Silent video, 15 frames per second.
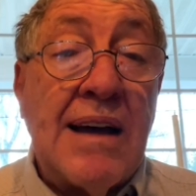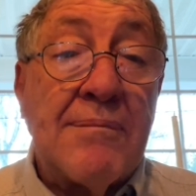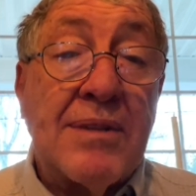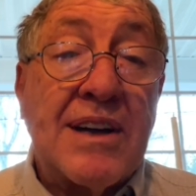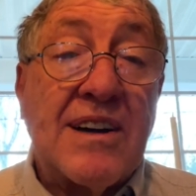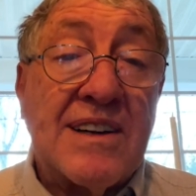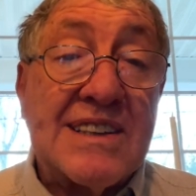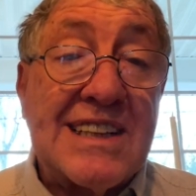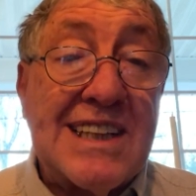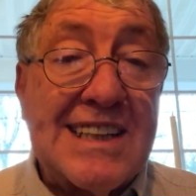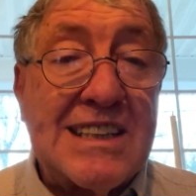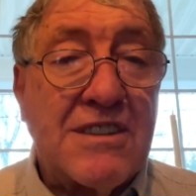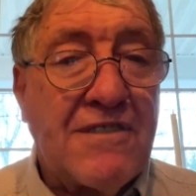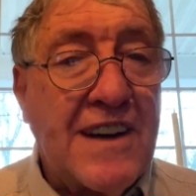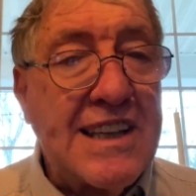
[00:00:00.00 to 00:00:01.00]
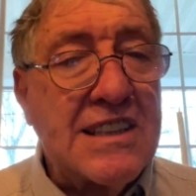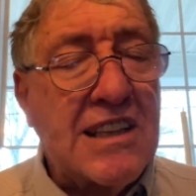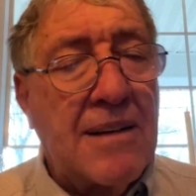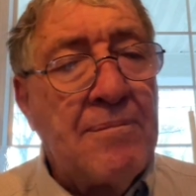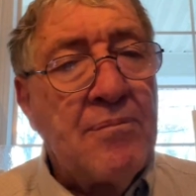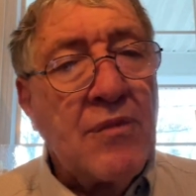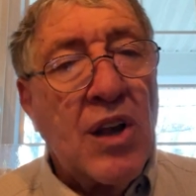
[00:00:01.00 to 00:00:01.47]
Because let's face
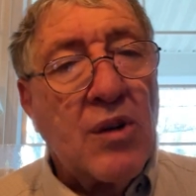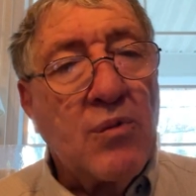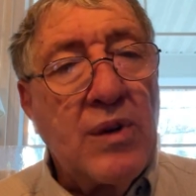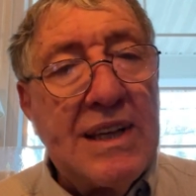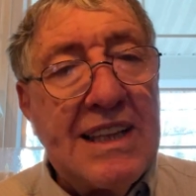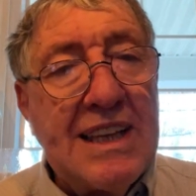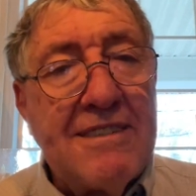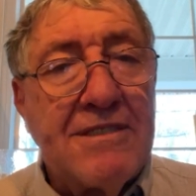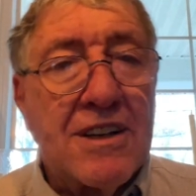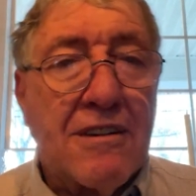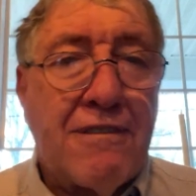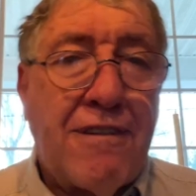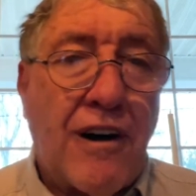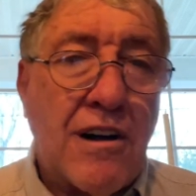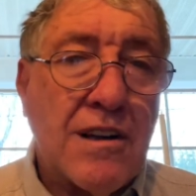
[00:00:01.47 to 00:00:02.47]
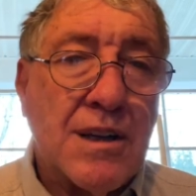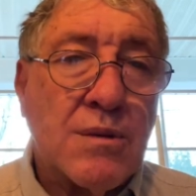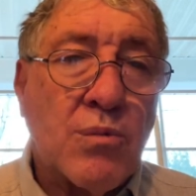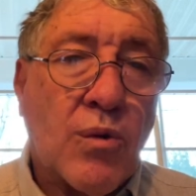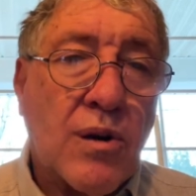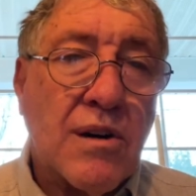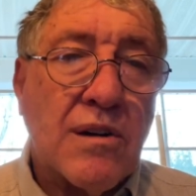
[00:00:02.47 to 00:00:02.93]
it, we live in a
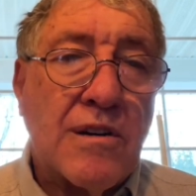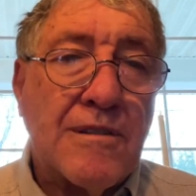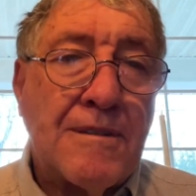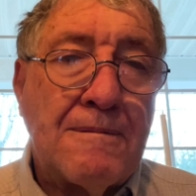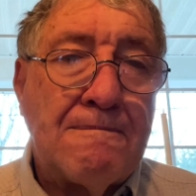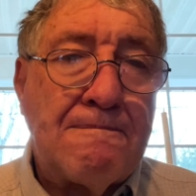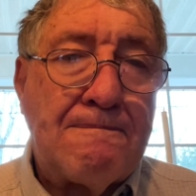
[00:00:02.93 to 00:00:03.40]
fallen world.